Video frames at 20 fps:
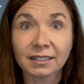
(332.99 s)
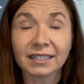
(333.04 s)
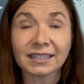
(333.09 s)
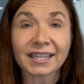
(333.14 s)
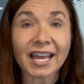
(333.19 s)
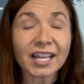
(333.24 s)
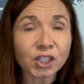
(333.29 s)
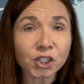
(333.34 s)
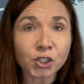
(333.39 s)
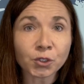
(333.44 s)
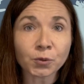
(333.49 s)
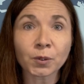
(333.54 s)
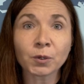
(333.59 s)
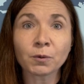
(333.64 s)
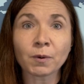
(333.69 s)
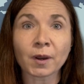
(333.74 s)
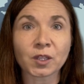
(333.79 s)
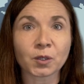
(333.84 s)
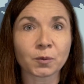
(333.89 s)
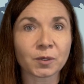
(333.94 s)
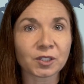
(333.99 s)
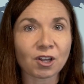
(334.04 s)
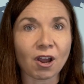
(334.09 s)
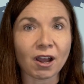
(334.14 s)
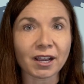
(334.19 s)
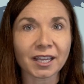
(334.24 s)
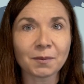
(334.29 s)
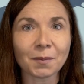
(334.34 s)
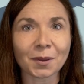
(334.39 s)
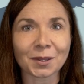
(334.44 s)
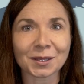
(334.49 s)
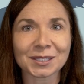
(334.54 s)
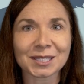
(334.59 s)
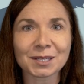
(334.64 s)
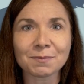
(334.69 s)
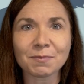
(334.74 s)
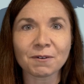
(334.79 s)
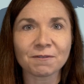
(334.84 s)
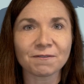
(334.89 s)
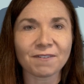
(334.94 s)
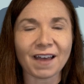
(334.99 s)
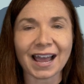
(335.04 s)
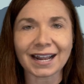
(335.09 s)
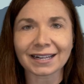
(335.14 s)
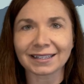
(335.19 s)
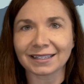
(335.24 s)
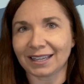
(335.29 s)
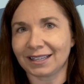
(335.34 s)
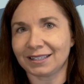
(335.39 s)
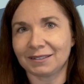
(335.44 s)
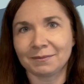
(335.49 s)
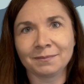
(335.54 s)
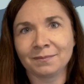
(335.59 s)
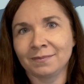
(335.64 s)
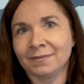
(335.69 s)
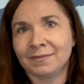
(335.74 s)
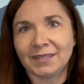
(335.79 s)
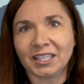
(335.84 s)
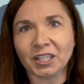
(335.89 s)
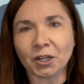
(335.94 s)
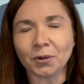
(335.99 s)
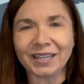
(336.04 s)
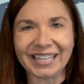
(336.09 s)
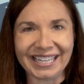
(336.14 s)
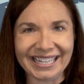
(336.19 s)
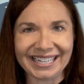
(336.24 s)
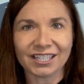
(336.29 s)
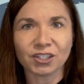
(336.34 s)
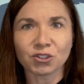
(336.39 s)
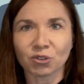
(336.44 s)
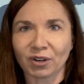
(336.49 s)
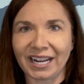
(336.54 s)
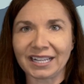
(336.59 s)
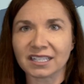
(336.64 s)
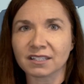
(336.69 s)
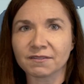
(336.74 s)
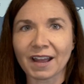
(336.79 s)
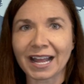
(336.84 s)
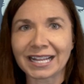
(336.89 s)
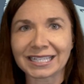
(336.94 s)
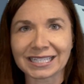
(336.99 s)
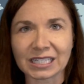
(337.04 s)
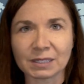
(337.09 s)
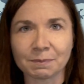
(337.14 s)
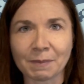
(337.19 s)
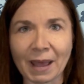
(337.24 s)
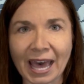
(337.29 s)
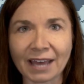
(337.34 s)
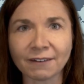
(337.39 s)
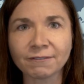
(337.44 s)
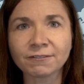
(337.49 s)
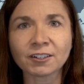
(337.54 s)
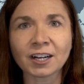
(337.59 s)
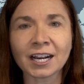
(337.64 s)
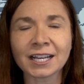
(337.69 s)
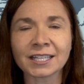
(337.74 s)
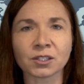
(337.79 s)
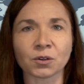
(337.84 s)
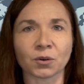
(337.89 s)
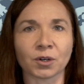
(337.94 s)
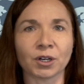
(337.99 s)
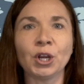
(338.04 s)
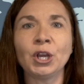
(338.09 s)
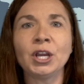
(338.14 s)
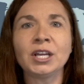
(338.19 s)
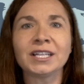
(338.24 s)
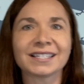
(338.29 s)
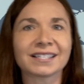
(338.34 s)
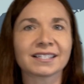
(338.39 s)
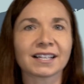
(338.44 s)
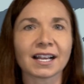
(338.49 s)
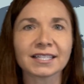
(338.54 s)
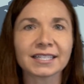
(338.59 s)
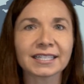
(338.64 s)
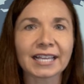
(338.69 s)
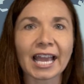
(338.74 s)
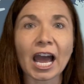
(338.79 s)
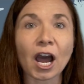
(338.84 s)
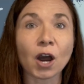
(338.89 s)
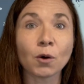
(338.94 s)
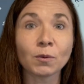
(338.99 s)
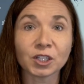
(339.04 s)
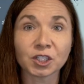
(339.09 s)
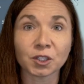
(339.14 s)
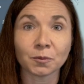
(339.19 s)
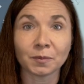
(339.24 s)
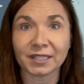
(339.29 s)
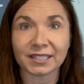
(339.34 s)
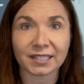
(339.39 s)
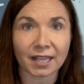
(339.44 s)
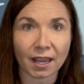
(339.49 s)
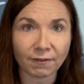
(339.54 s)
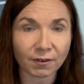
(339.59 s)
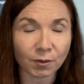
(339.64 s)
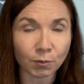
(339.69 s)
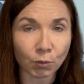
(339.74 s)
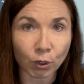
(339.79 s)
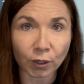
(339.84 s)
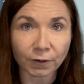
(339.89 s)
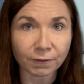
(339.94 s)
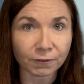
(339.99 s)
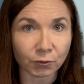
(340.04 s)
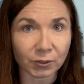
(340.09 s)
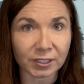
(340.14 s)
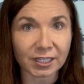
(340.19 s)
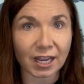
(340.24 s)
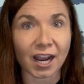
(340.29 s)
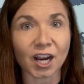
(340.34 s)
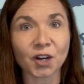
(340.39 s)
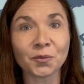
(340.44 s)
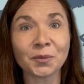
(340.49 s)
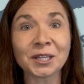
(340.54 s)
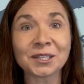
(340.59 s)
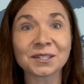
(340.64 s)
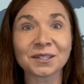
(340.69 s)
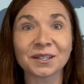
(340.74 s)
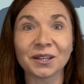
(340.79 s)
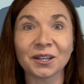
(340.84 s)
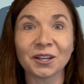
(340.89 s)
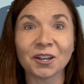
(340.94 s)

That's true whether we're talking about the simple fact that you know, eating trans fats is bad for us or discussing how we should be saving more for retirement